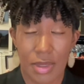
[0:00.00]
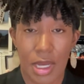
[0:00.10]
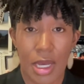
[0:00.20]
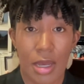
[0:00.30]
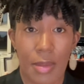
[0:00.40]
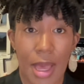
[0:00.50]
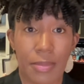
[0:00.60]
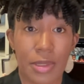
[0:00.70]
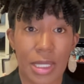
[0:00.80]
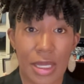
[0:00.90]
I
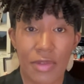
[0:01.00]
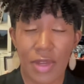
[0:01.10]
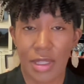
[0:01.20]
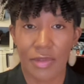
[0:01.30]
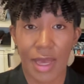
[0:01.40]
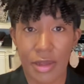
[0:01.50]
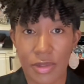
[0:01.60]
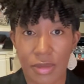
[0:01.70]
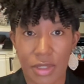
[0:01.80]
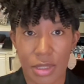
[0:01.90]
believe in the
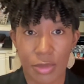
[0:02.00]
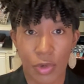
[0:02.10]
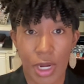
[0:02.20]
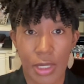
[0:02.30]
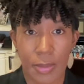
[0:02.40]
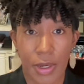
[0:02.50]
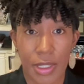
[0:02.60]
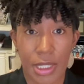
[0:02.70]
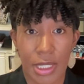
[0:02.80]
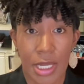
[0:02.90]
values of the Democratic
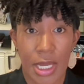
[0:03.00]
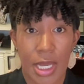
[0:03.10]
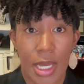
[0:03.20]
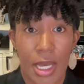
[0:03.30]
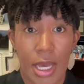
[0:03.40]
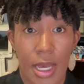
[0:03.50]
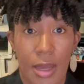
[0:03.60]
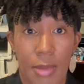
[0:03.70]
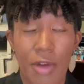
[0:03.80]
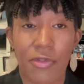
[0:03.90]
Party.
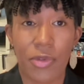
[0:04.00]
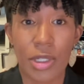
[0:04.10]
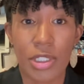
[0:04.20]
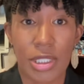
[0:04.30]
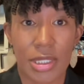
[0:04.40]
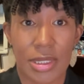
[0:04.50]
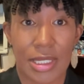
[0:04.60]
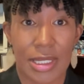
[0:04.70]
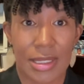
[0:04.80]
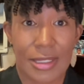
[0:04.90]

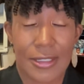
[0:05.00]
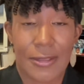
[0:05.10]
Unfortunately,